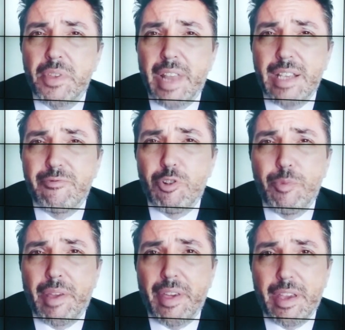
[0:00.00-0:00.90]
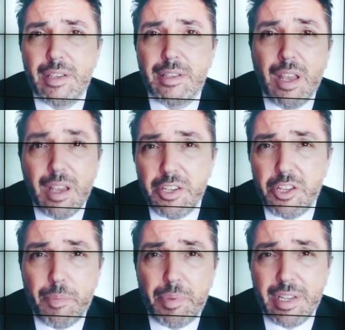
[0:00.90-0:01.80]
the next real big thing is, you
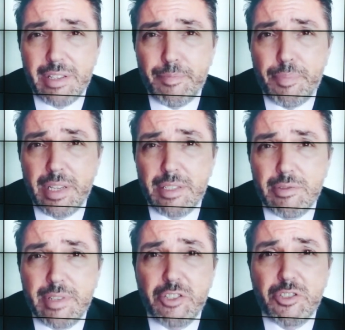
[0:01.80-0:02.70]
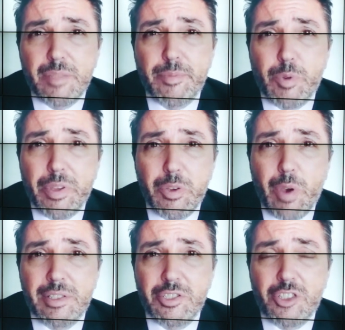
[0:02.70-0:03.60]
know, political tensions between the
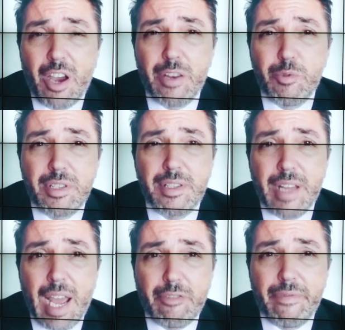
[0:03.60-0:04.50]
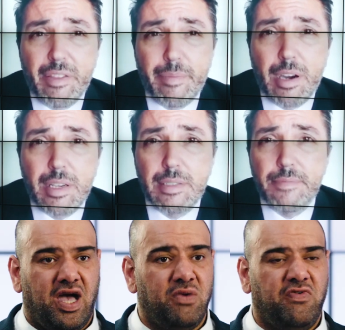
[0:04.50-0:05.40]
US and China, which is going to aggravate the markets.
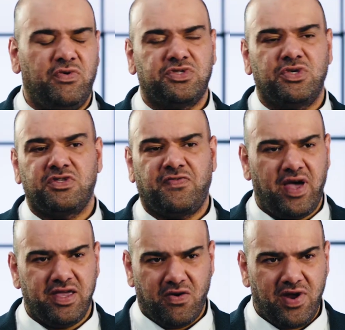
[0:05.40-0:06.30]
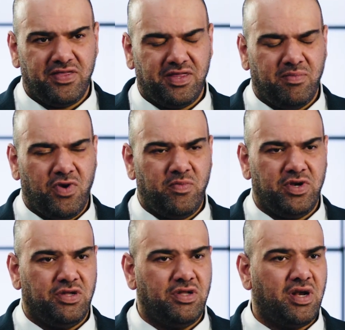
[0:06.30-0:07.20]
And with all sorts flying around at the
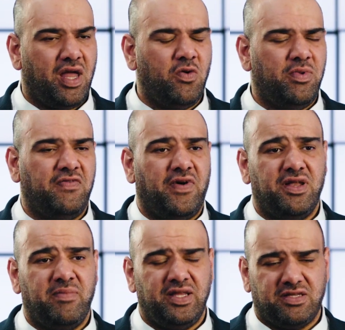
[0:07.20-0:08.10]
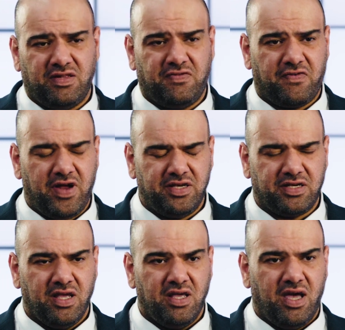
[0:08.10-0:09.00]
moment on the global fundamental
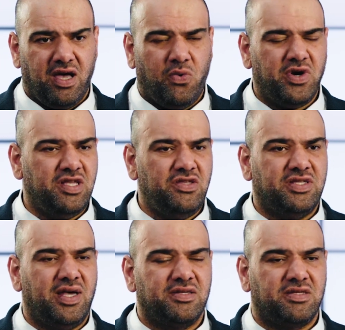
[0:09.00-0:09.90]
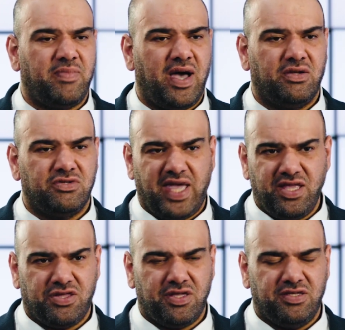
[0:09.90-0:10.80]
front, what can you tell us about
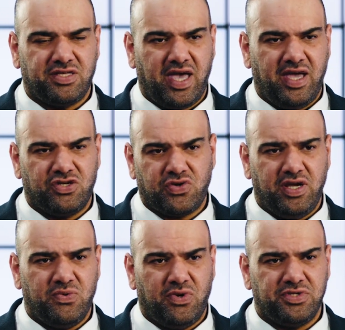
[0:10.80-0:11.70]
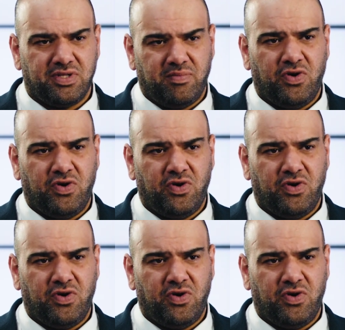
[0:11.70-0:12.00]
tensions and trade wars at the